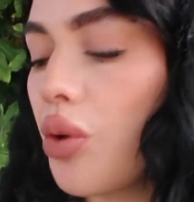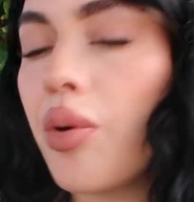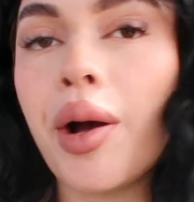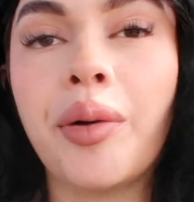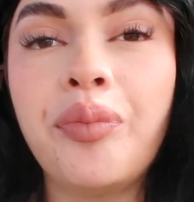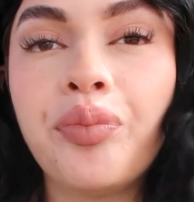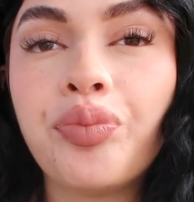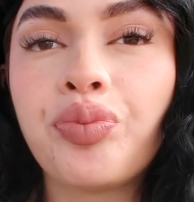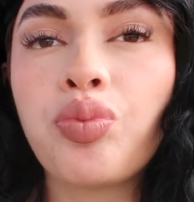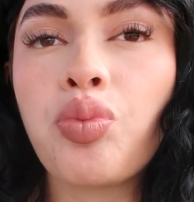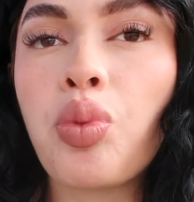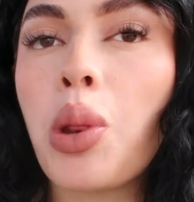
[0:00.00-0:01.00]
Wow.
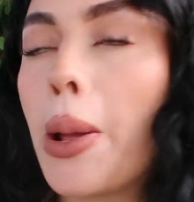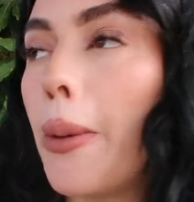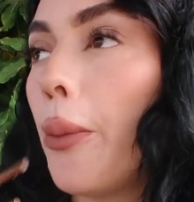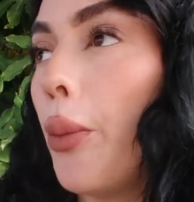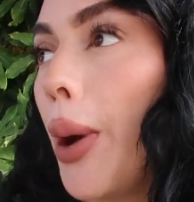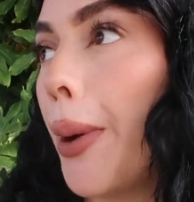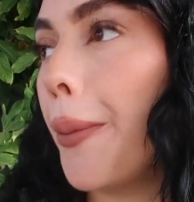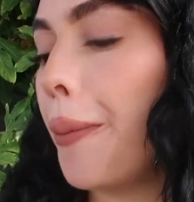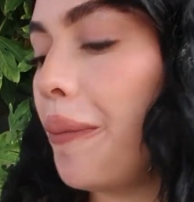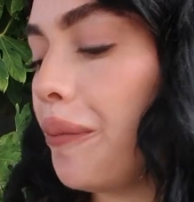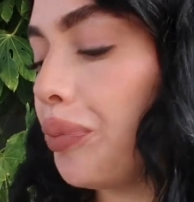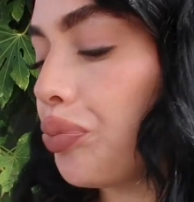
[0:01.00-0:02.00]
Wow.
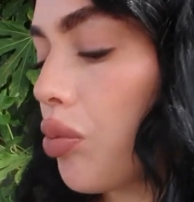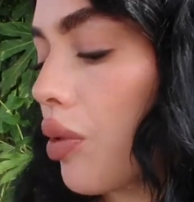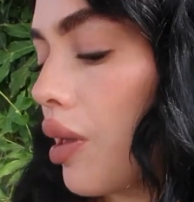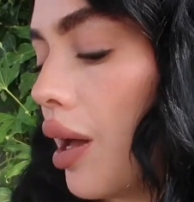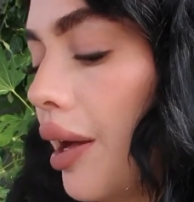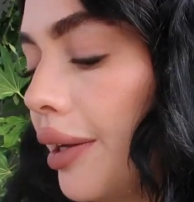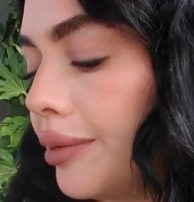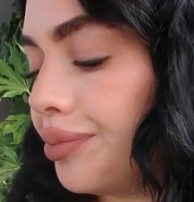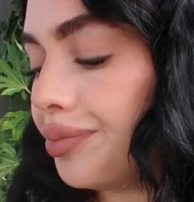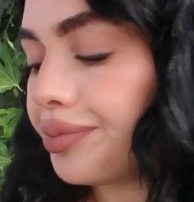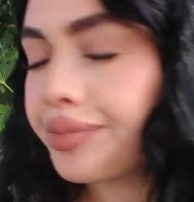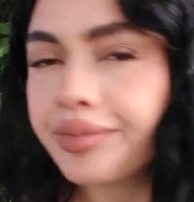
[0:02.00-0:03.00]

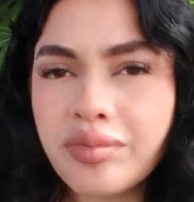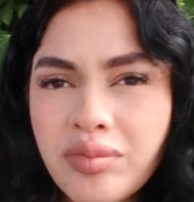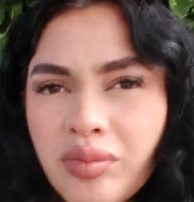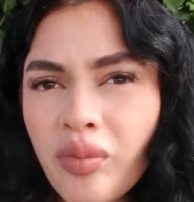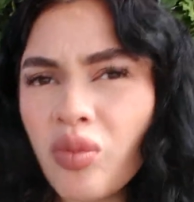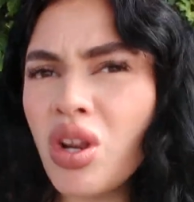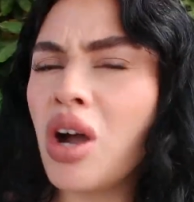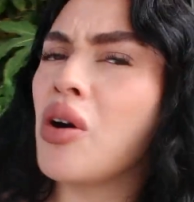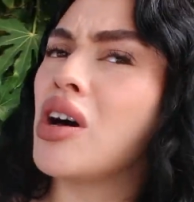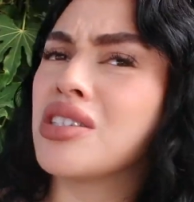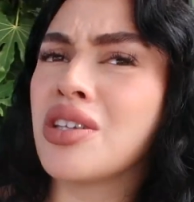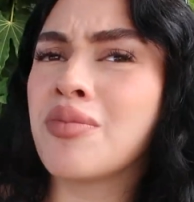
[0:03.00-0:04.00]
Um, oh,
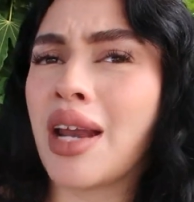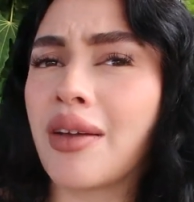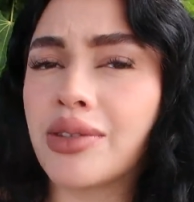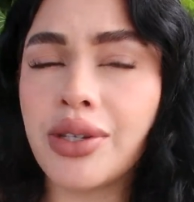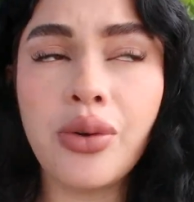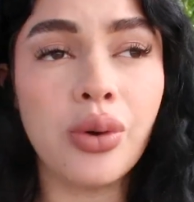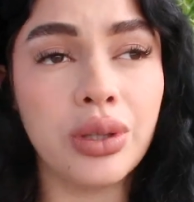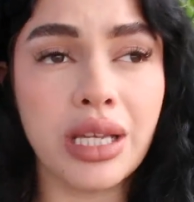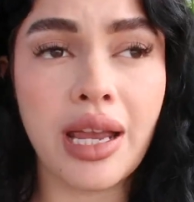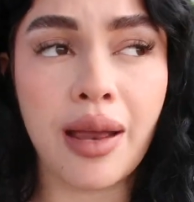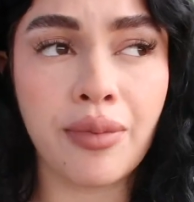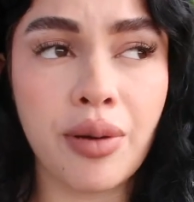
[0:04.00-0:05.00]
also I'm gonna have to hold the
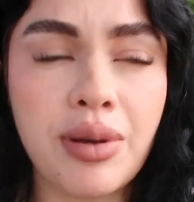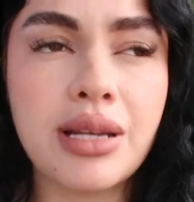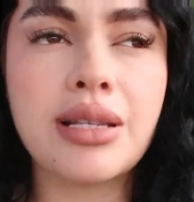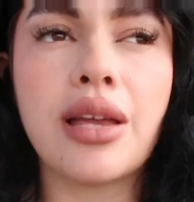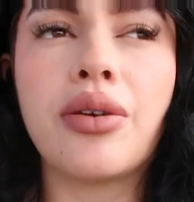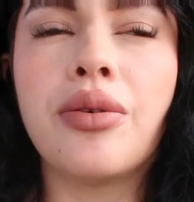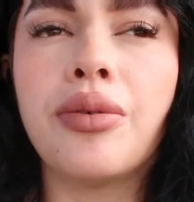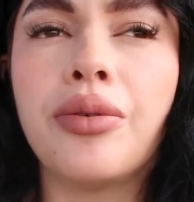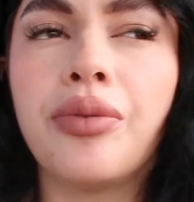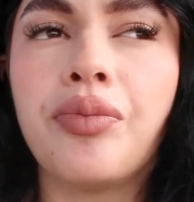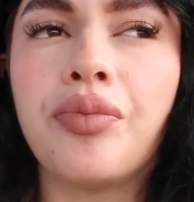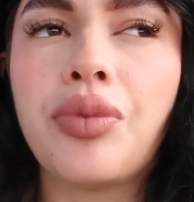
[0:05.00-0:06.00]
camera because I
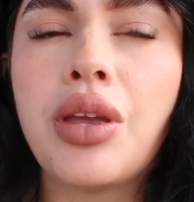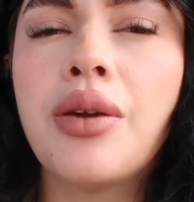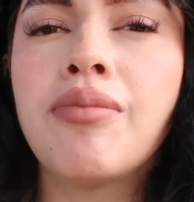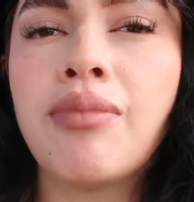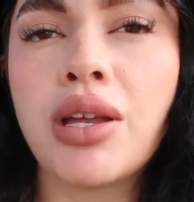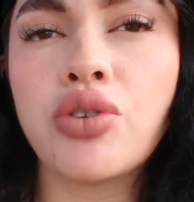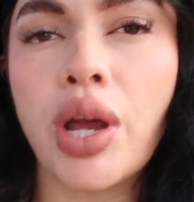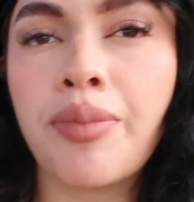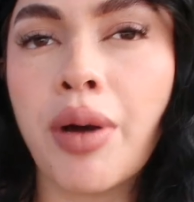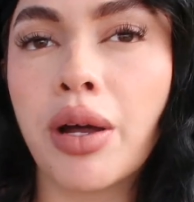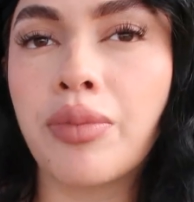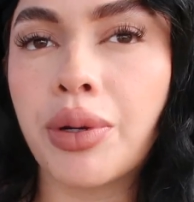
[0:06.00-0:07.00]
don't, my
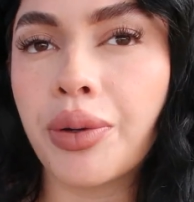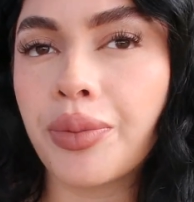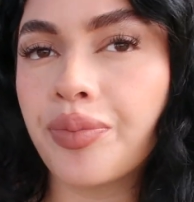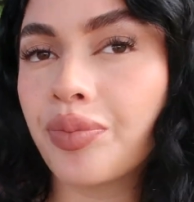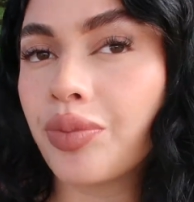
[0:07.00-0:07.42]
tripod broke.